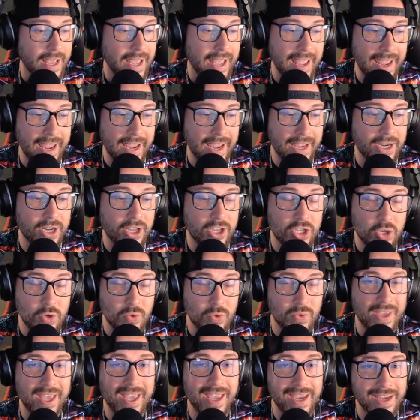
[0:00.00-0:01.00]
And you
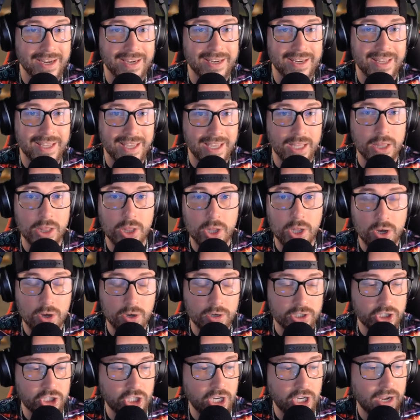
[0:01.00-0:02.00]
can get
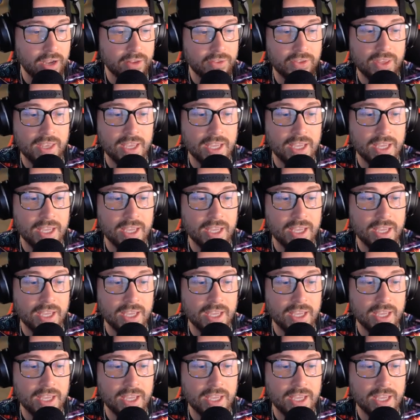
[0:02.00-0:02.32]
long shots